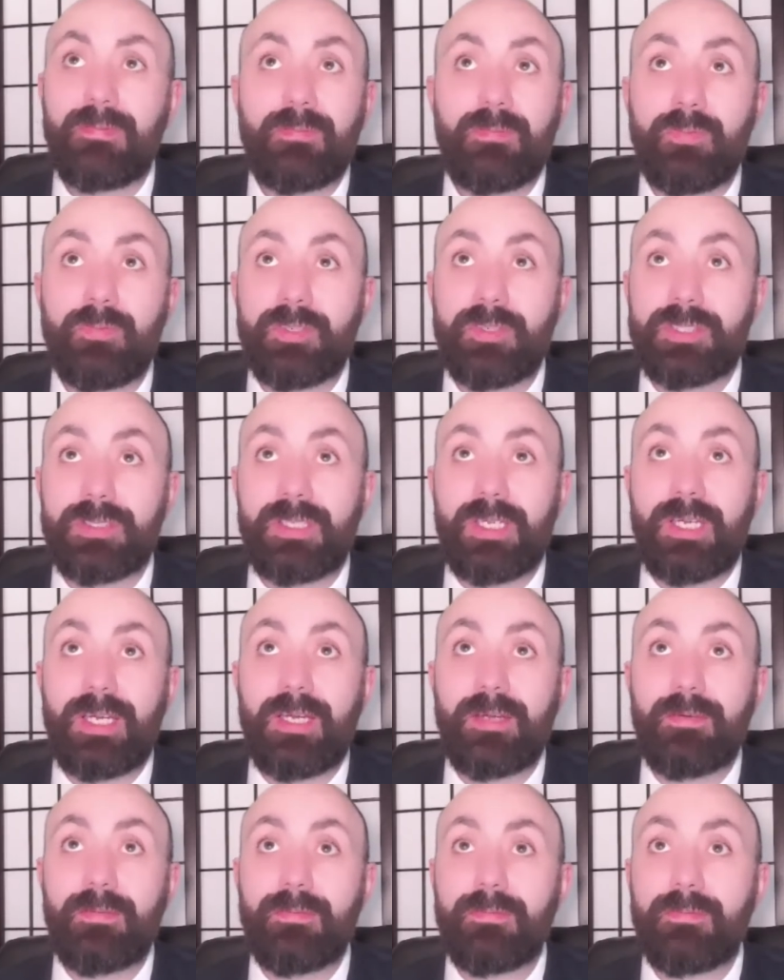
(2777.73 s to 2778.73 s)

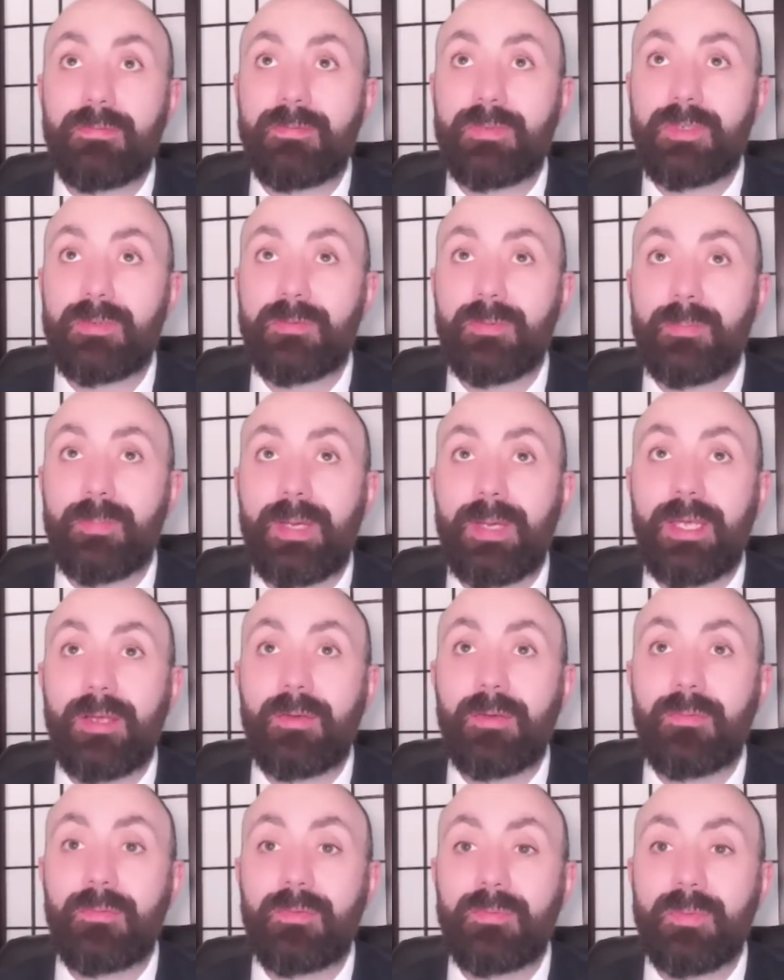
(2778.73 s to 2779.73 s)
for
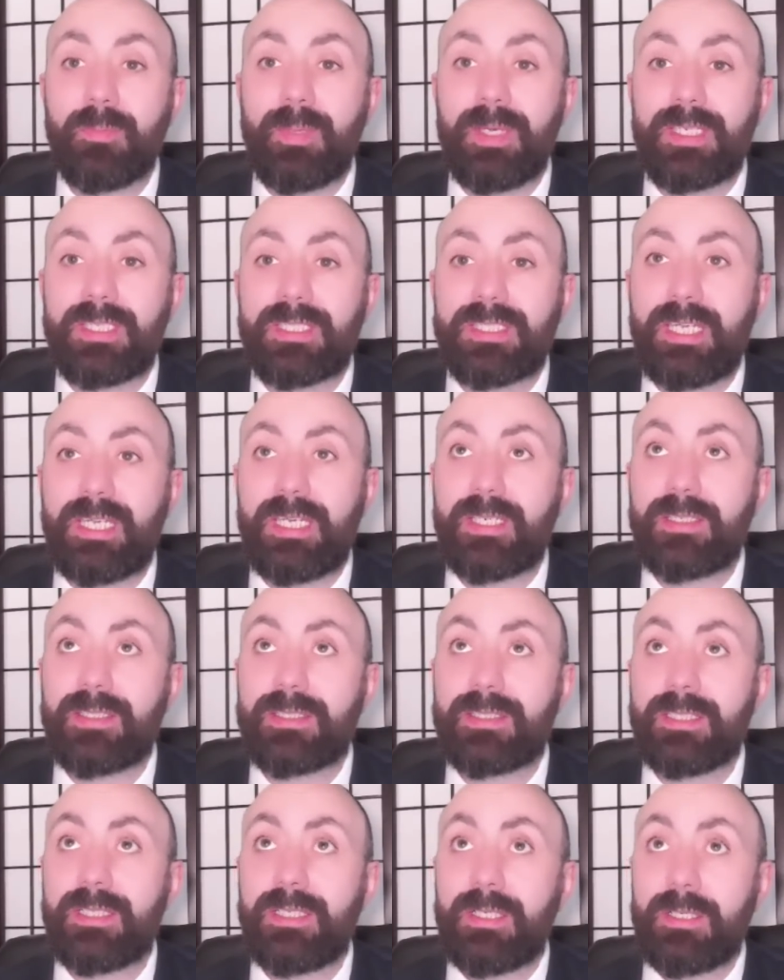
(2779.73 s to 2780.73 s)
my
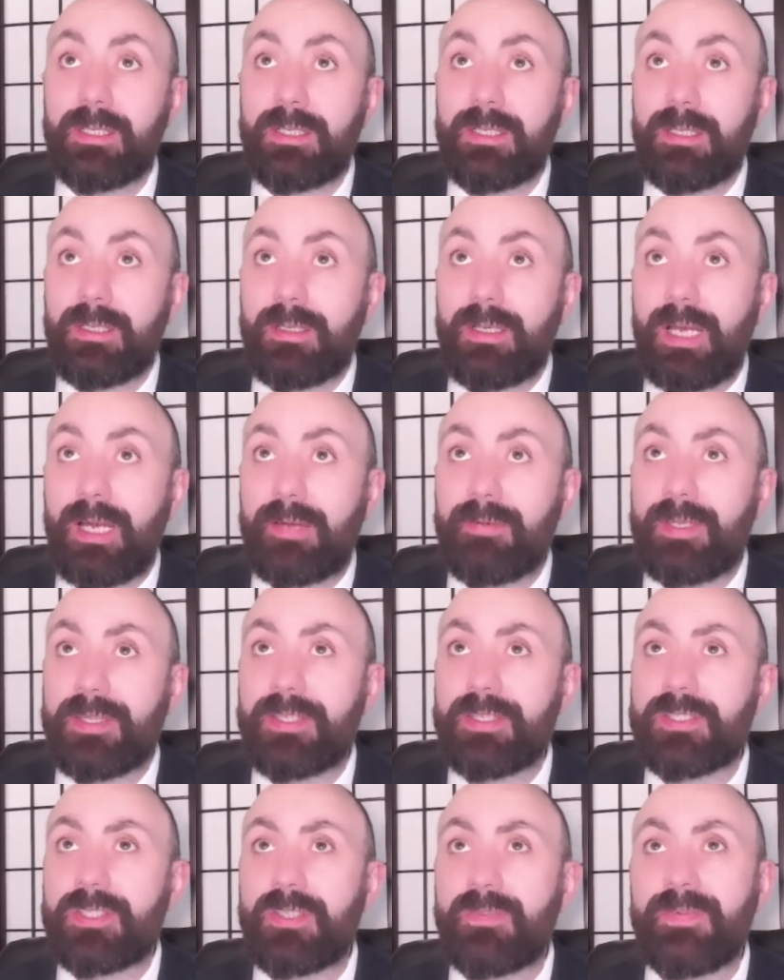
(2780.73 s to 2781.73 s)
sins, I've read
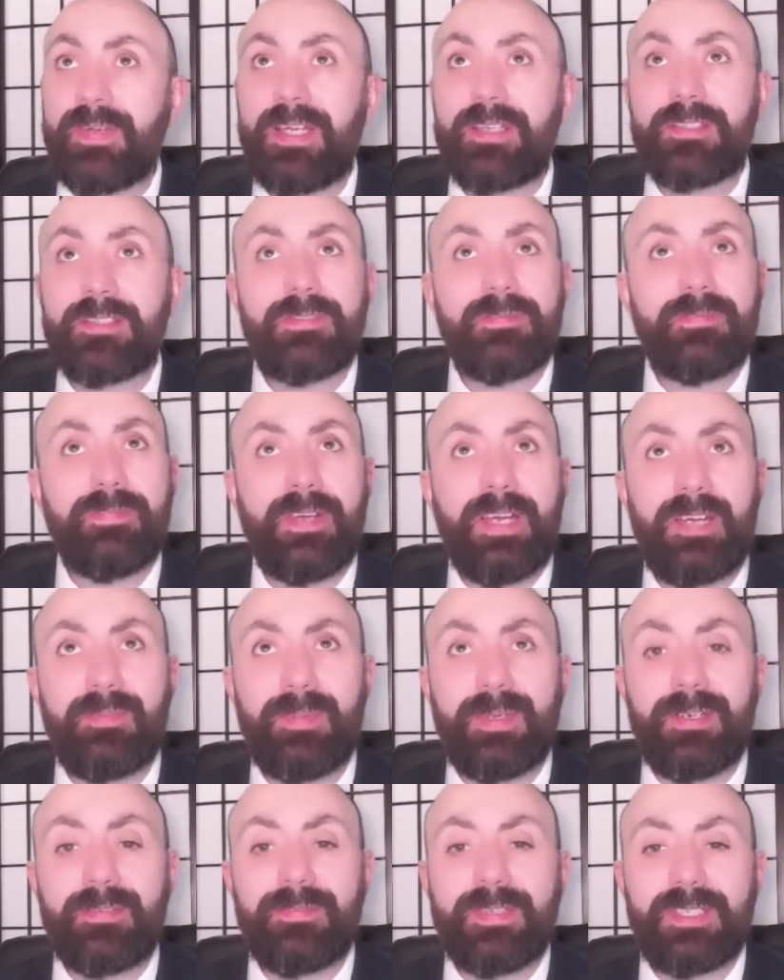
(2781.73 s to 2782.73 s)
the 2005
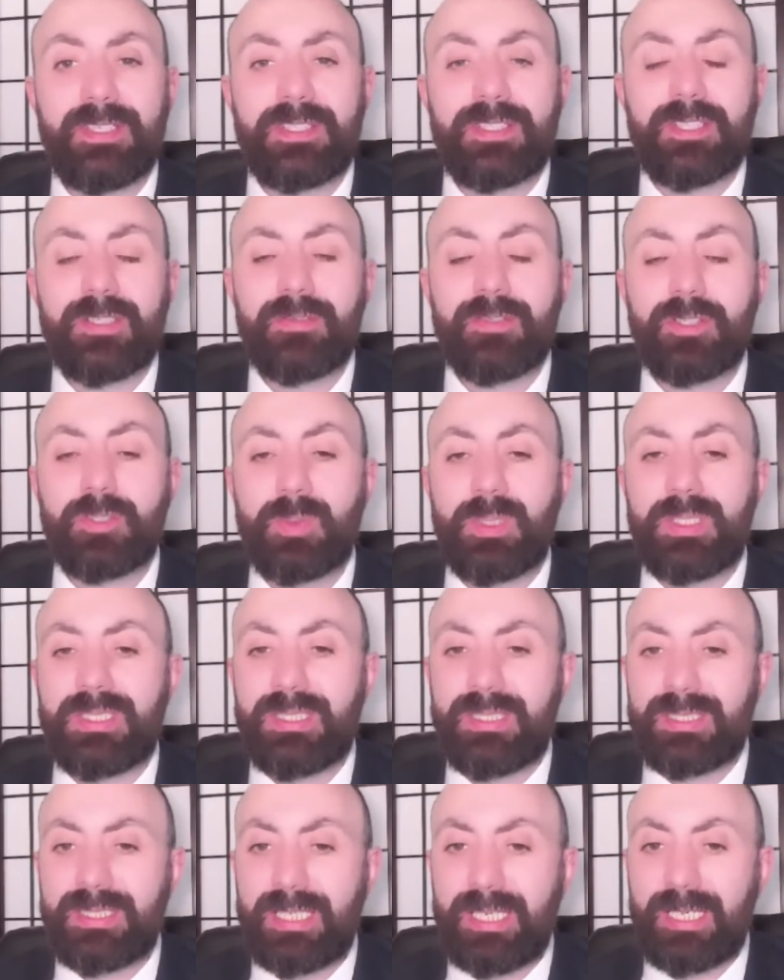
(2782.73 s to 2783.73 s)
manifesto, the
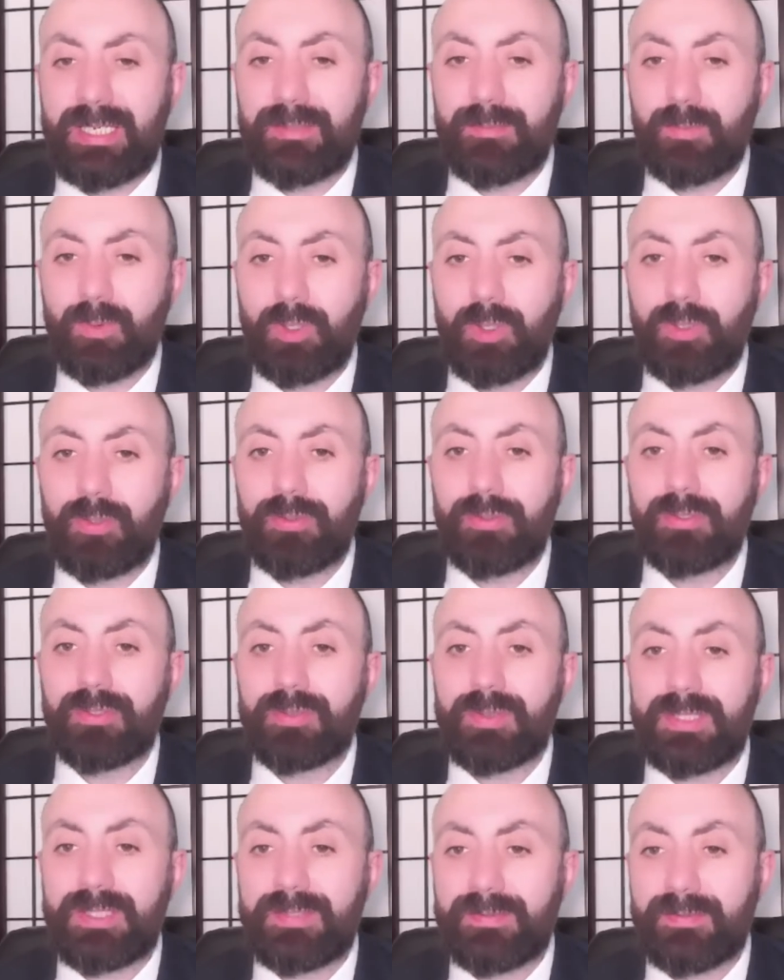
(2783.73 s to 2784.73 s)
2010 one, the
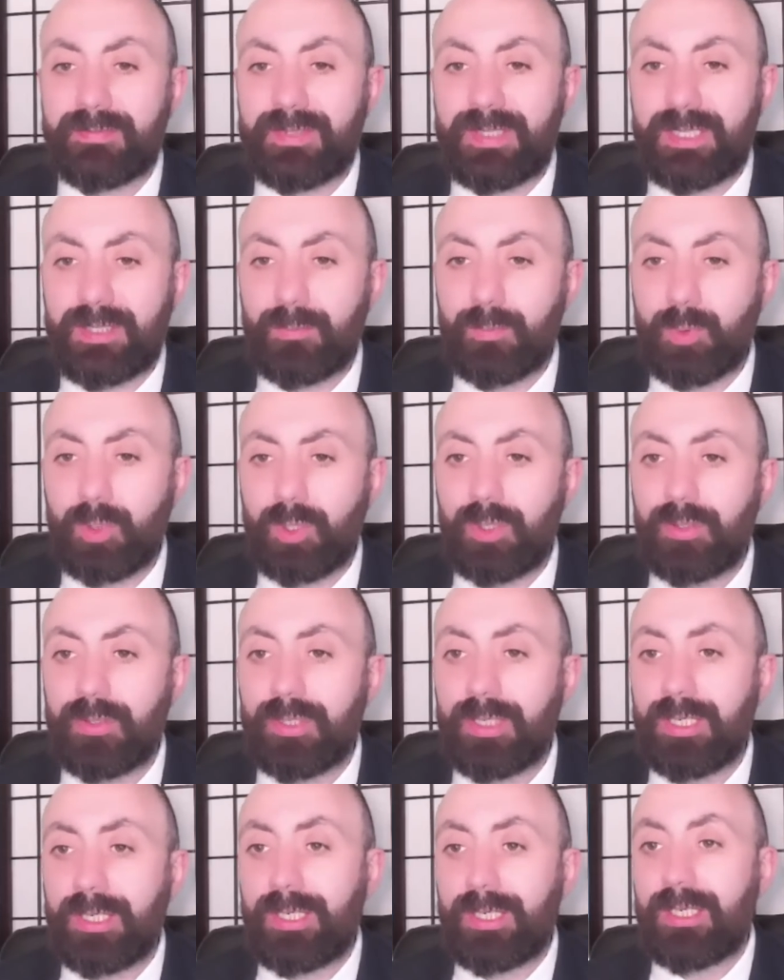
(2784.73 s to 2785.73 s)
2015
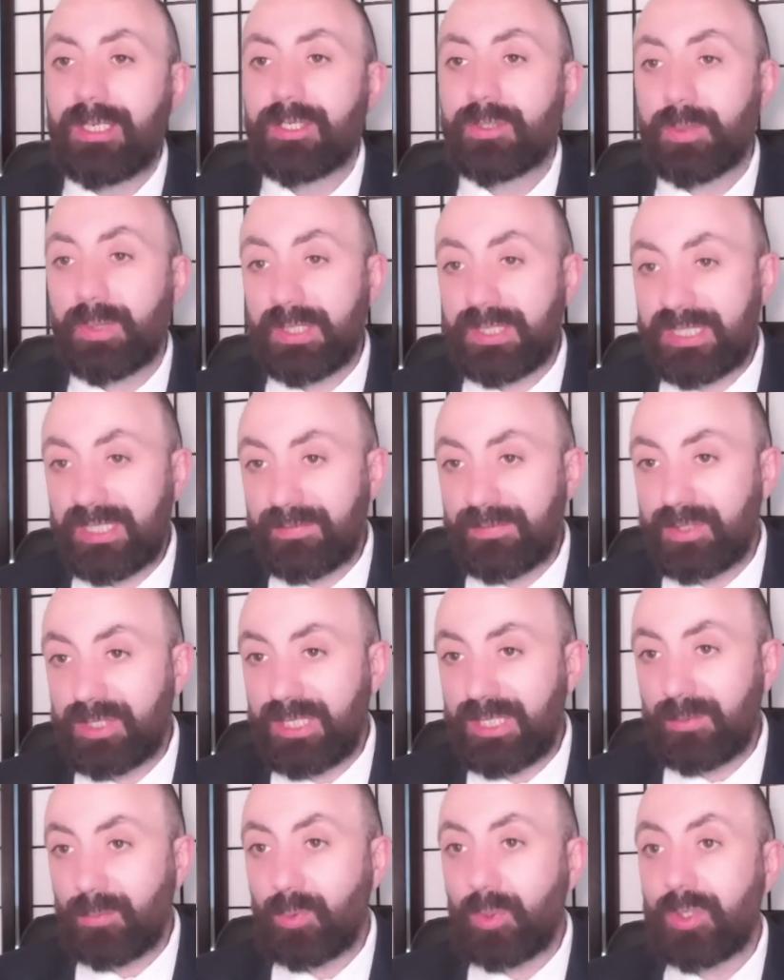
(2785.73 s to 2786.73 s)
one,
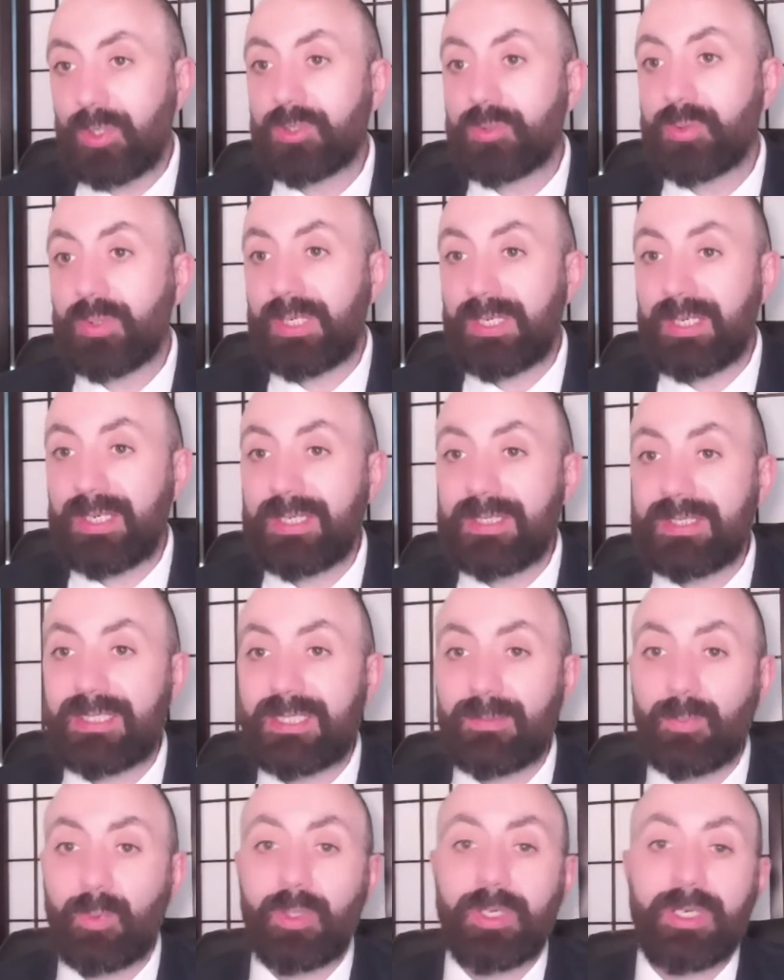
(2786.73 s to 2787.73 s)
2017 one,
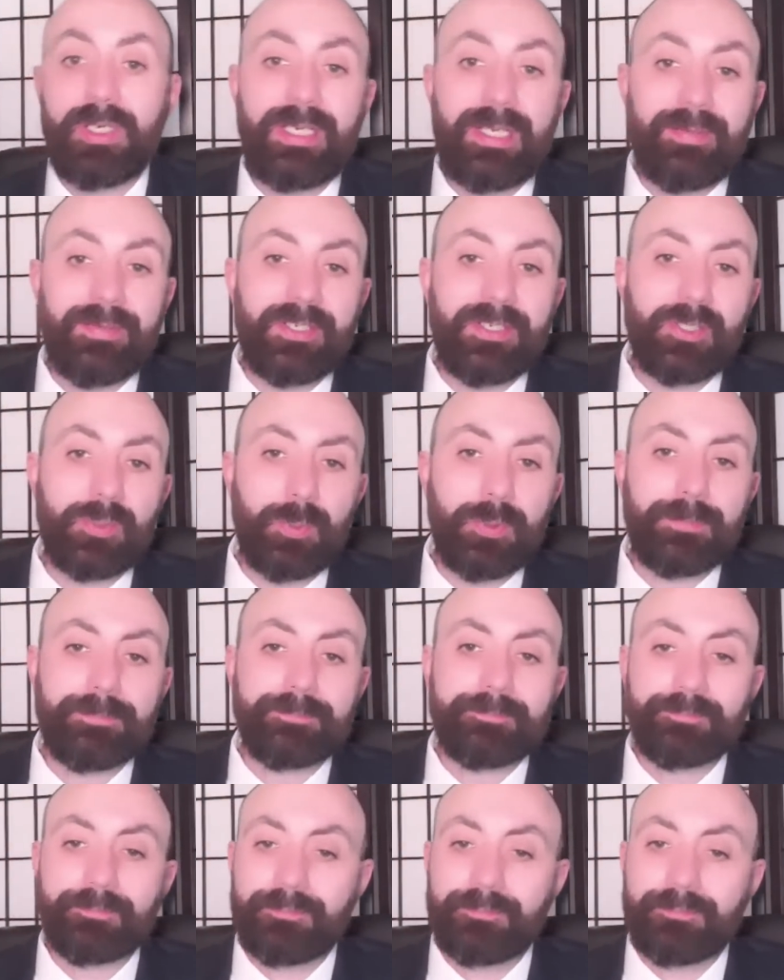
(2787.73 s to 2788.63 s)
2019 one, and now this one.